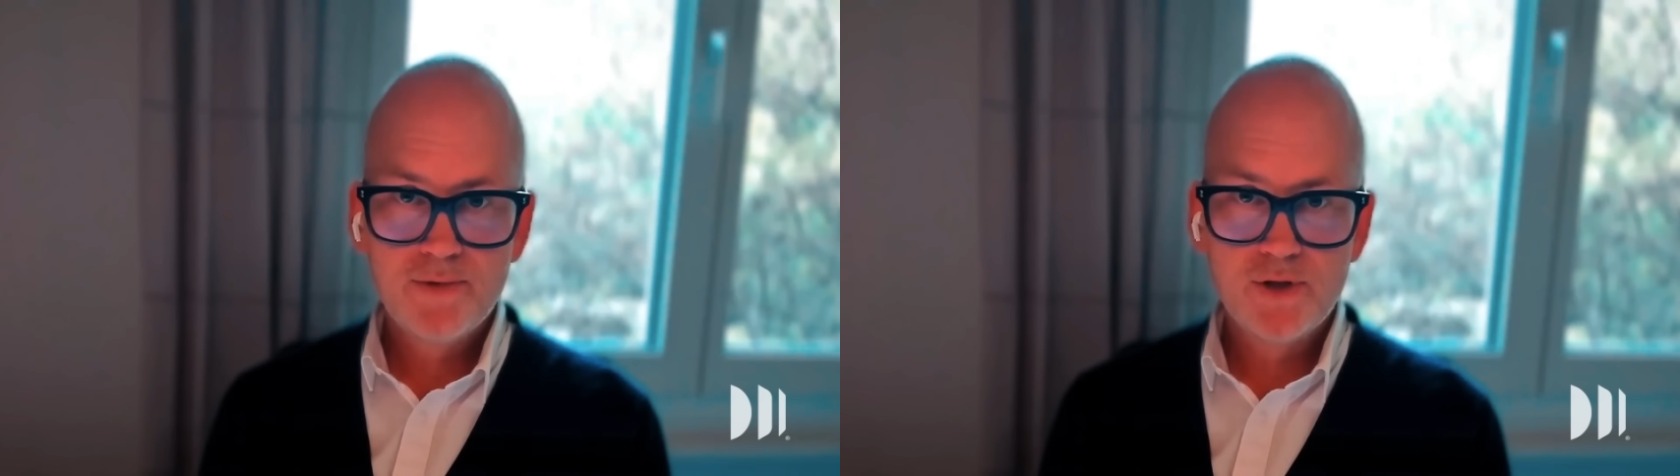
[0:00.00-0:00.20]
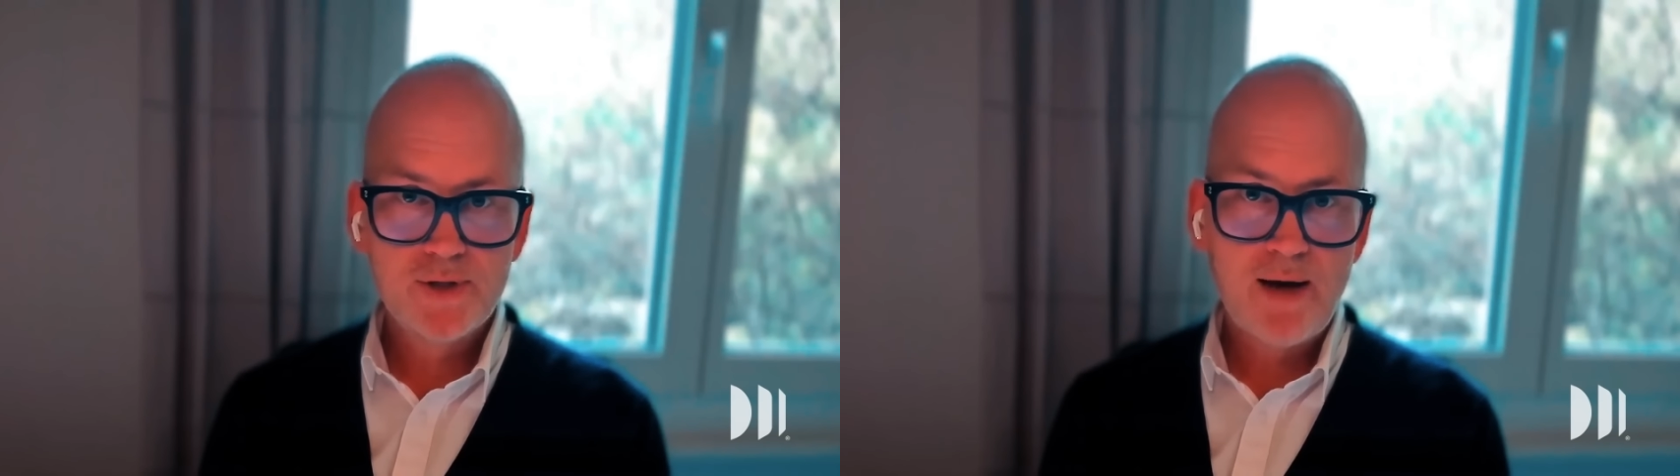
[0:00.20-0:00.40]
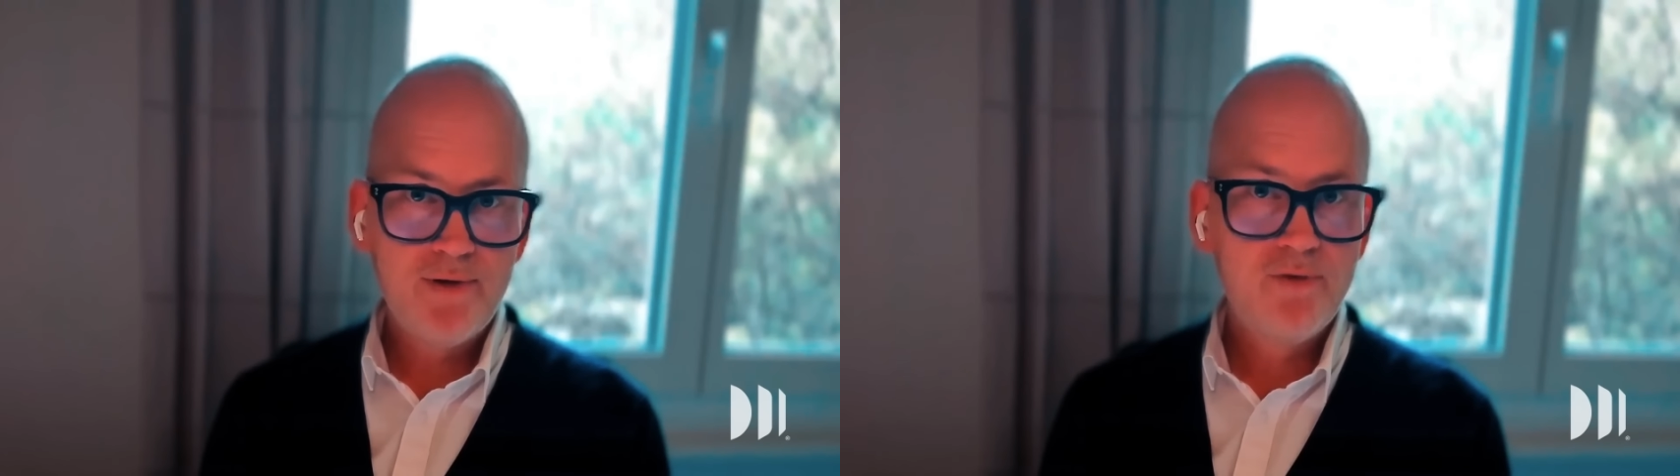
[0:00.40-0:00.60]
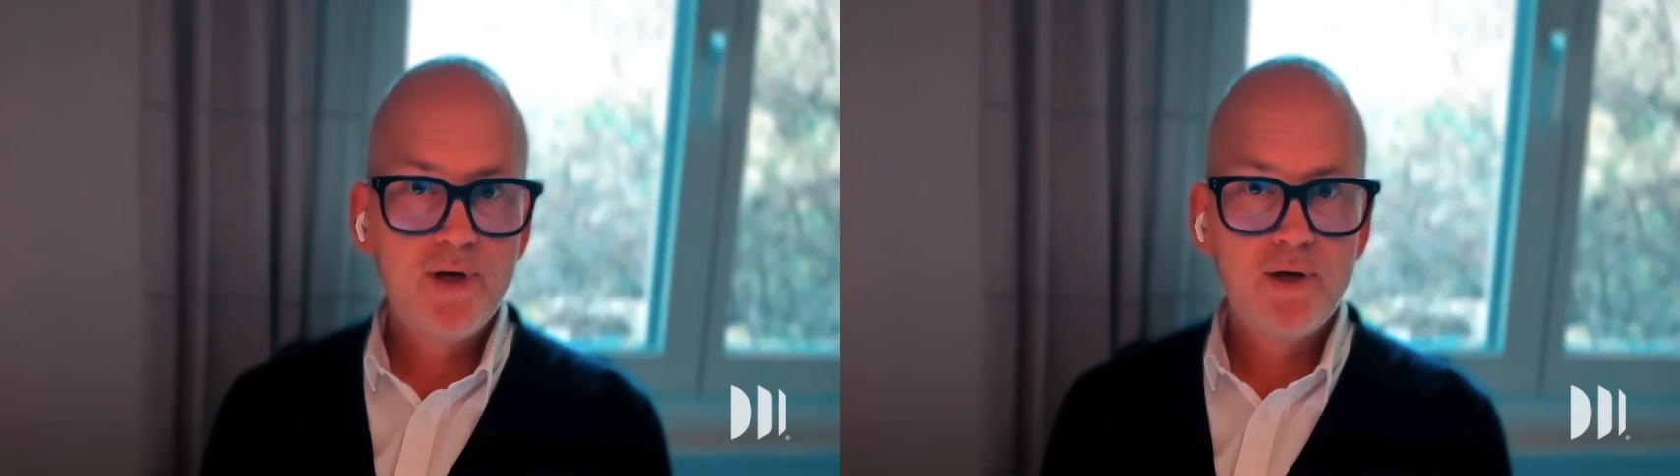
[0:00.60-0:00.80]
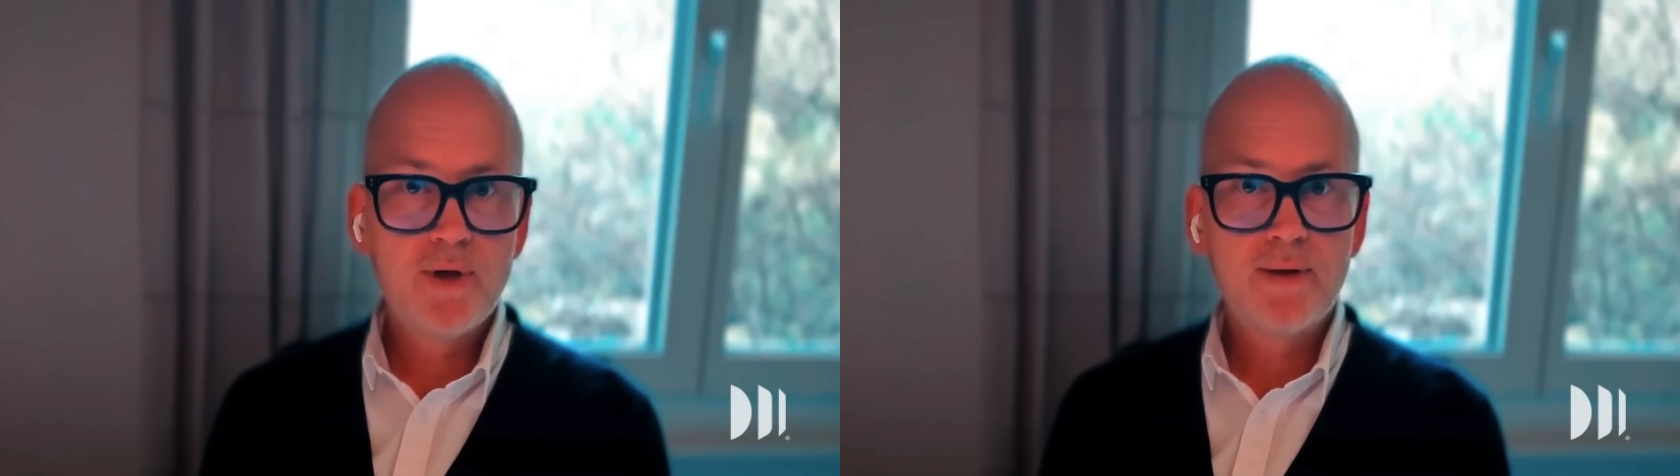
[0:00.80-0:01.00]
just haven't
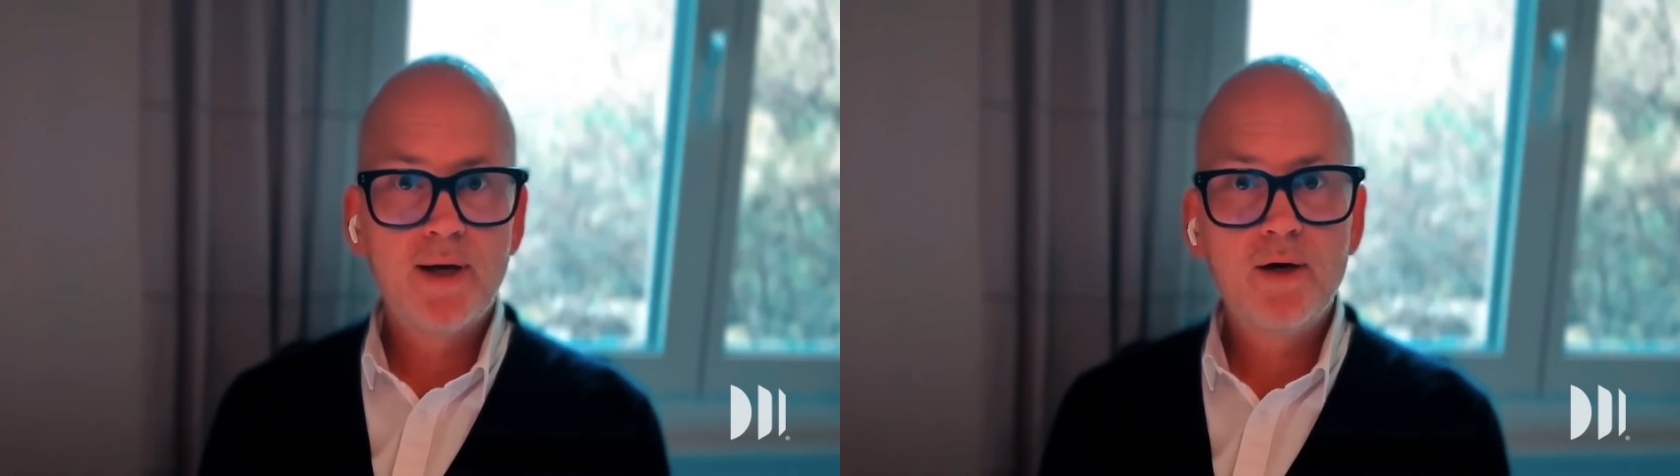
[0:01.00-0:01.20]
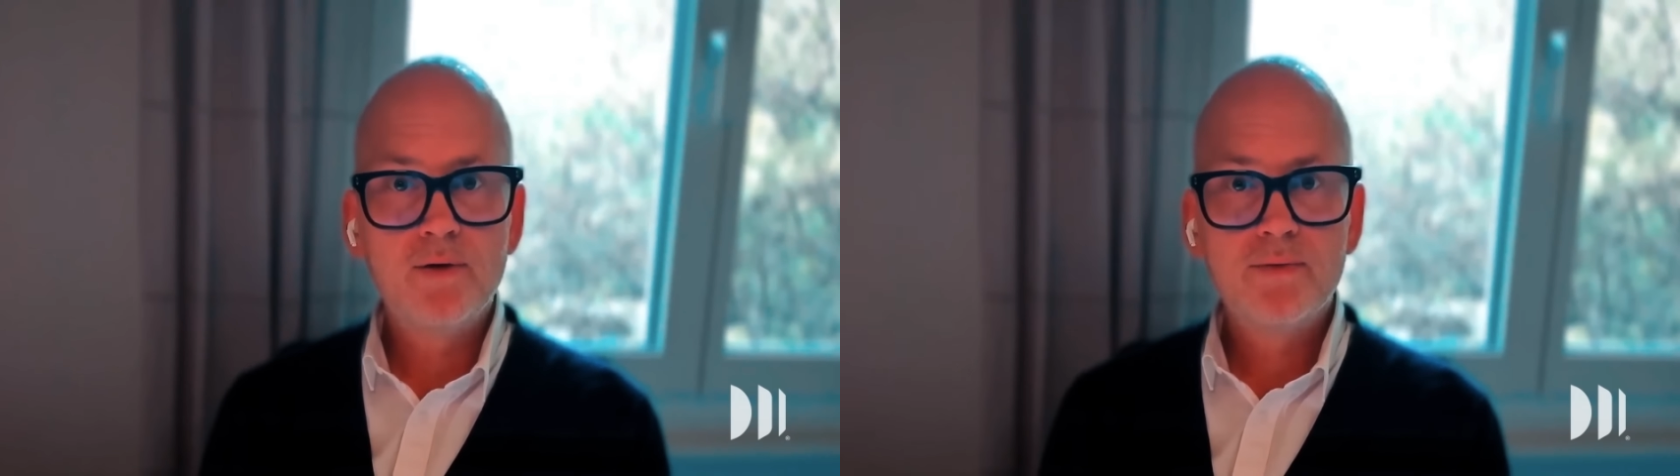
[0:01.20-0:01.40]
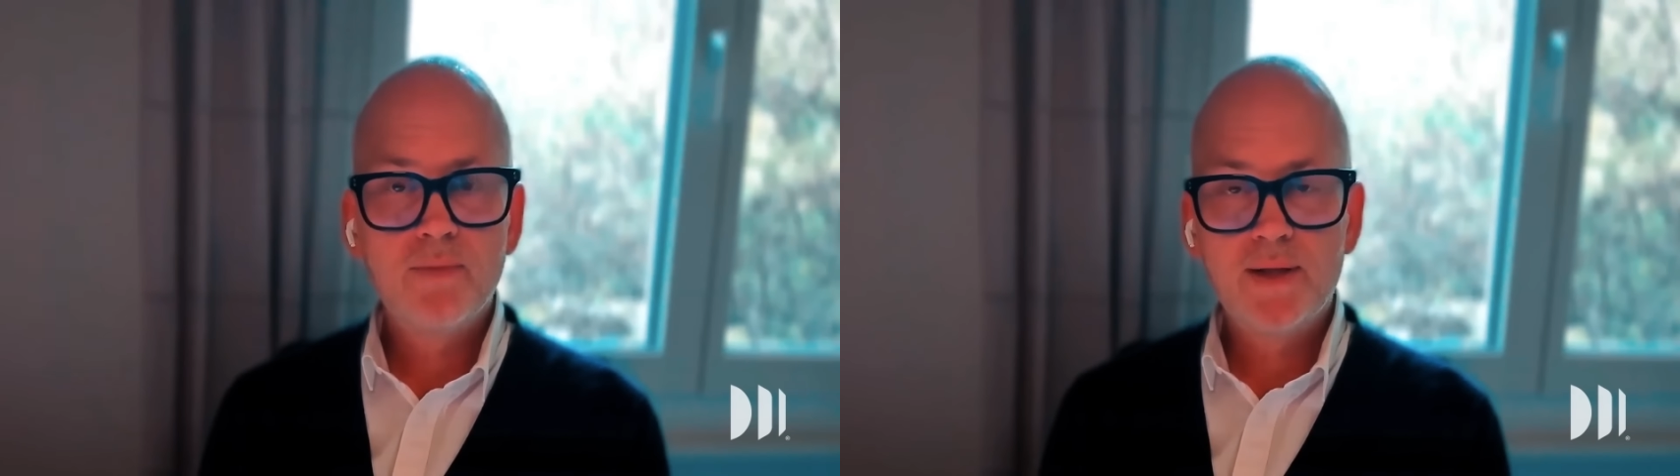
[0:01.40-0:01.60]
figured that out